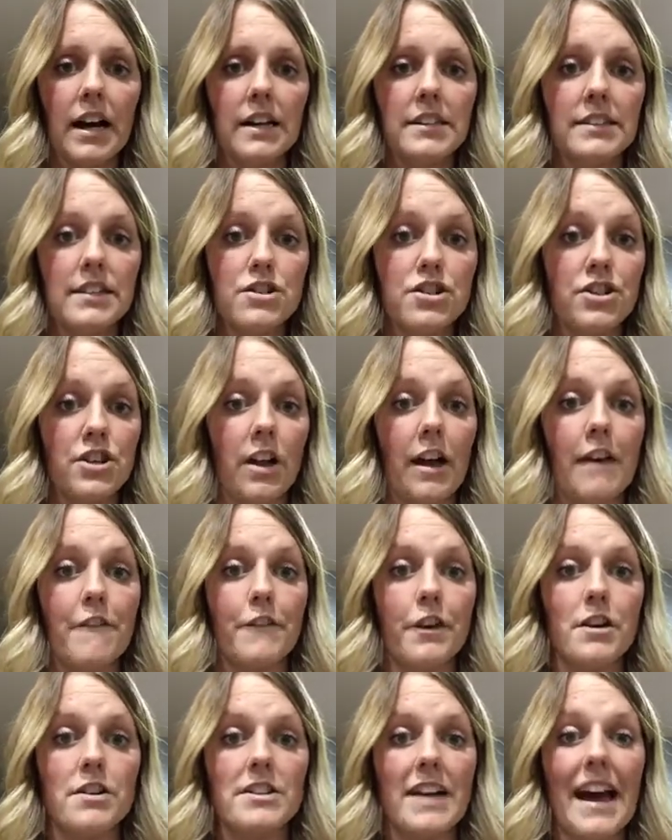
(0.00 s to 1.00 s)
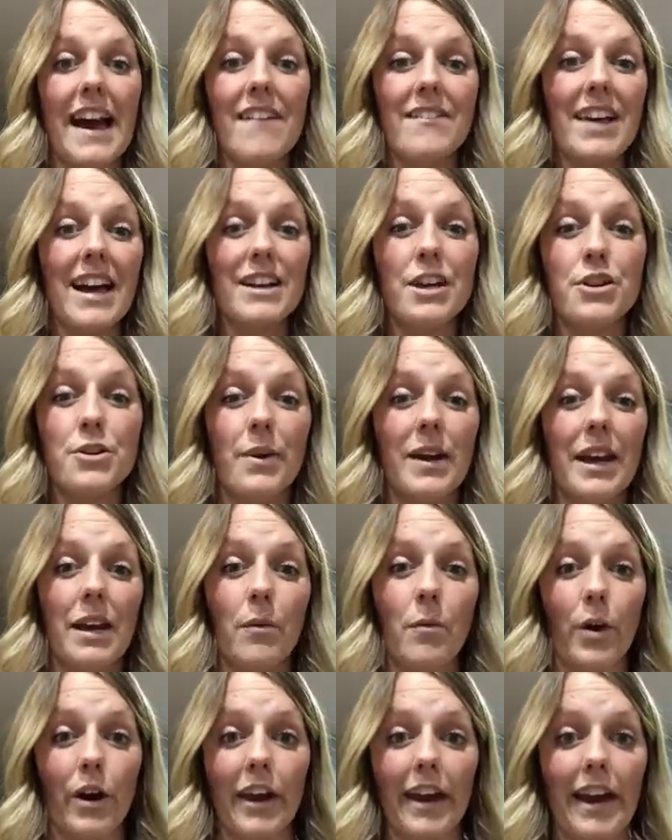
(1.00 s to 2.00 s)
since July 1st, I haven't had to do any
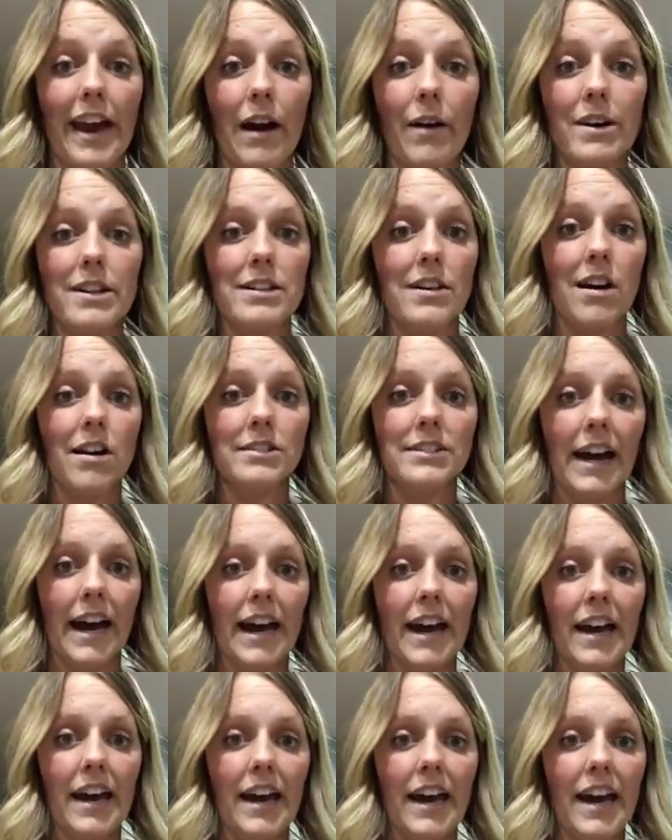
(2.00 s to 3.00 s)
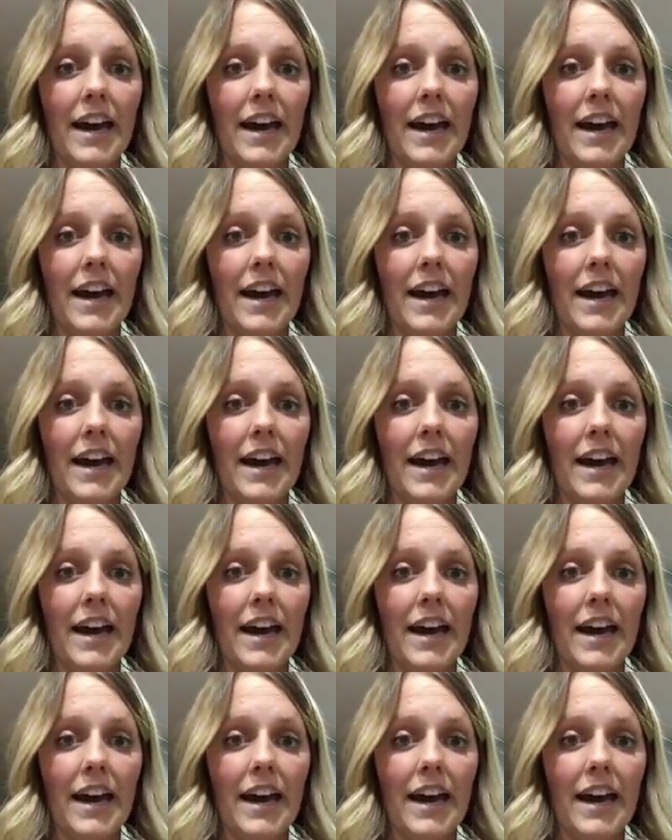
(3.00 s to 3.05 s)
working out. It's all diet.